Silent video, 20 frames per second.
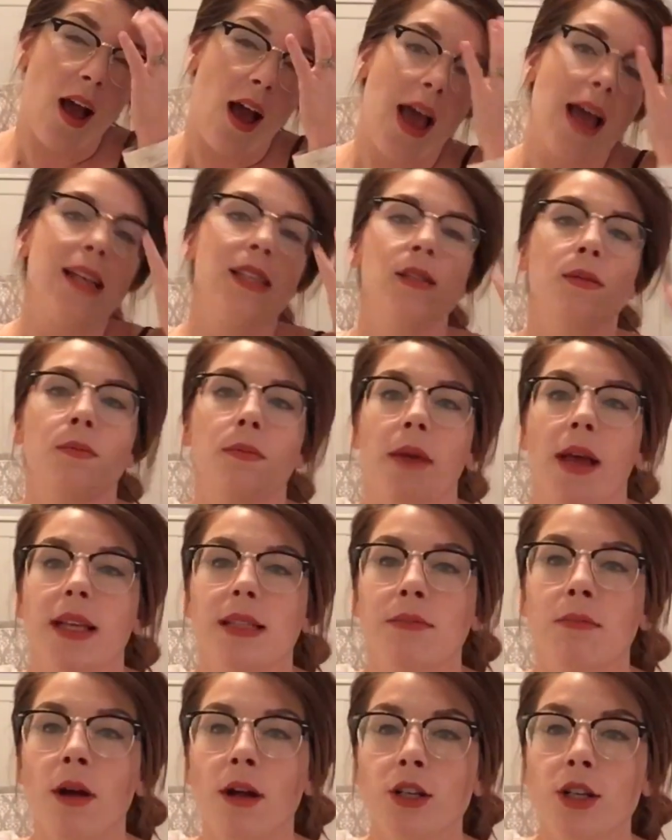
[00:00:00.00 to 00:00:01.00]

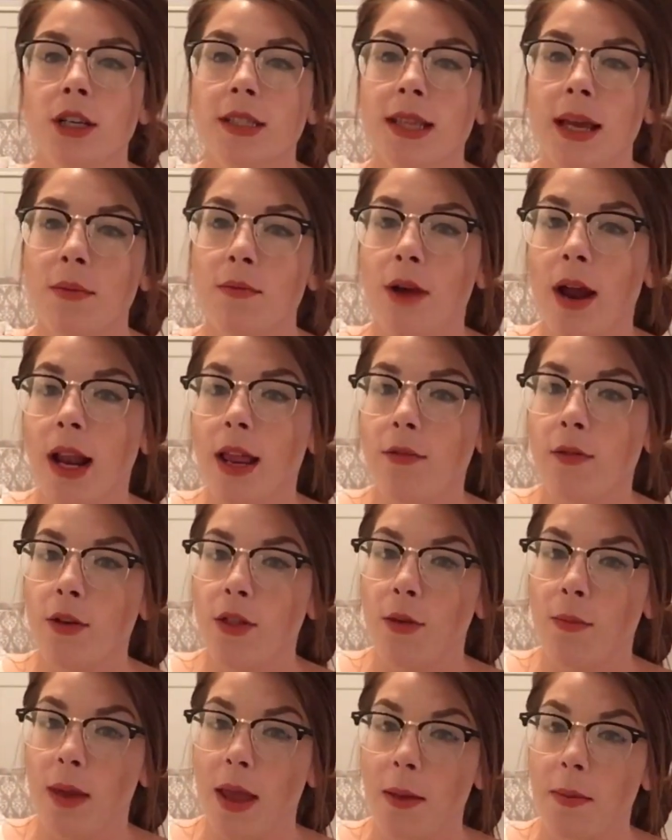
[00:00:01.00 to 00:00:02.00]
As much as I'm ready for
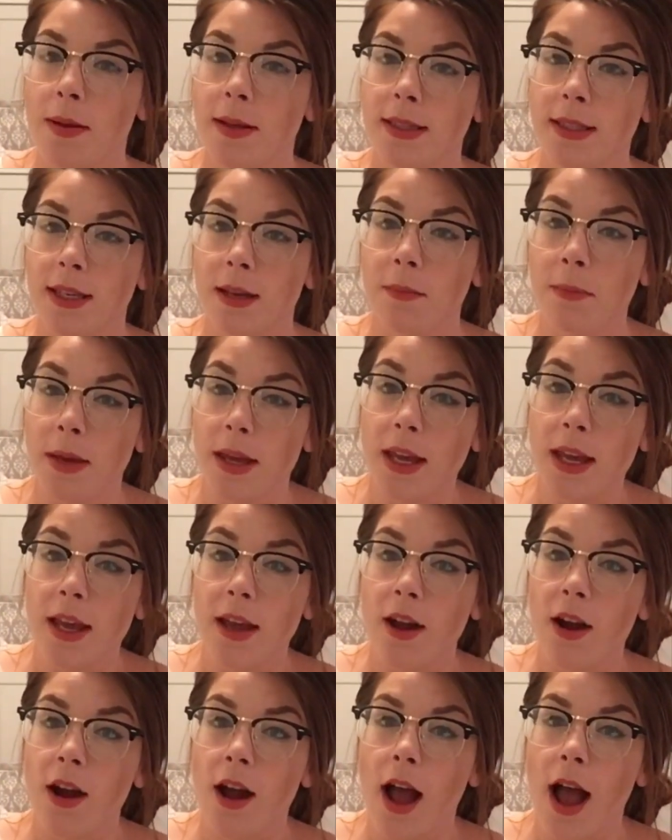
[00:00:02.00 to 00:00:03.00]
the babies to be
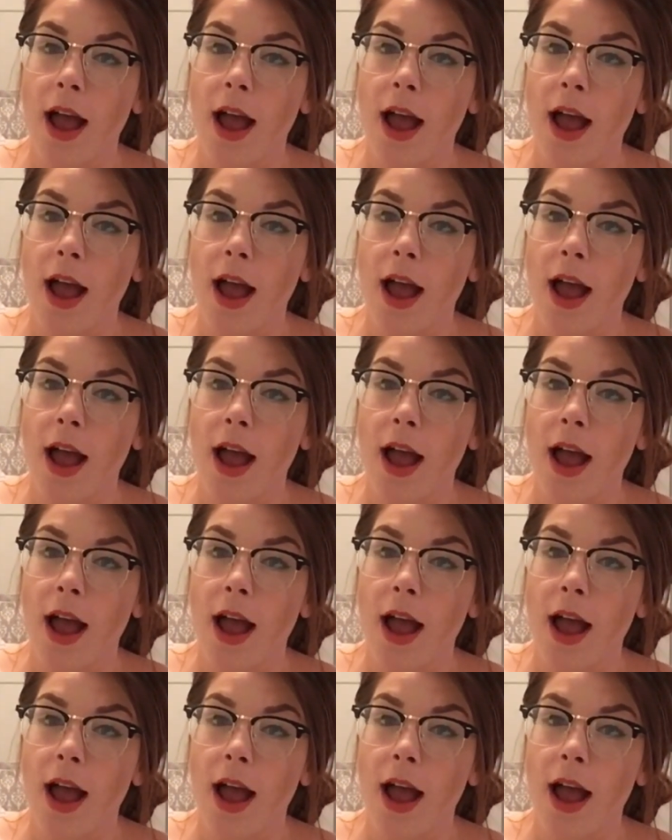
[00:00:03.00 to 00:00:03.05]
here,